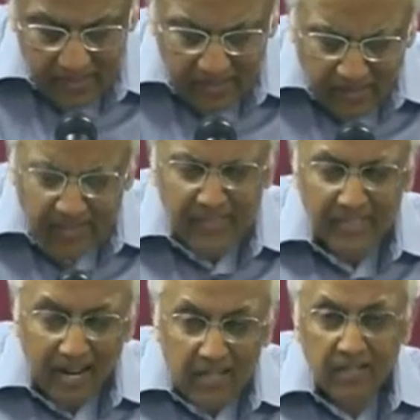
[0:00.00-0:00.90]
Look at
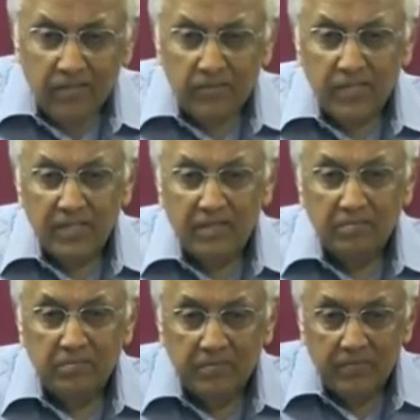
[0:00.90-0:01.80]
this unconverted
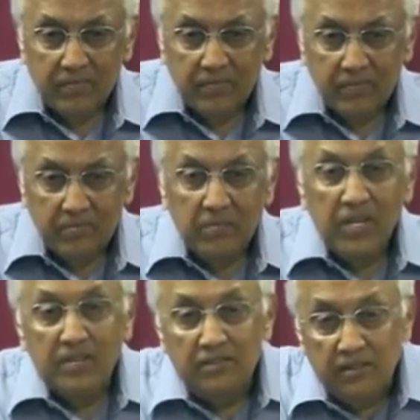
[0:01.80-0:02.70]

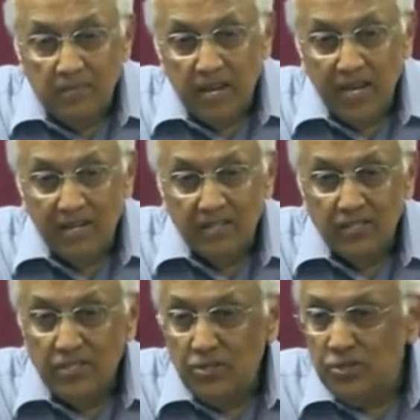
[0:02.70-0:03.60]
military man, his
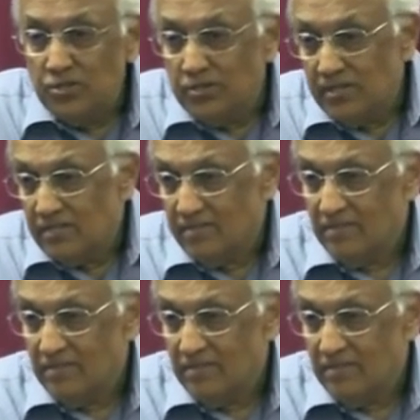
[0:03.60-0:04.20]
centurion.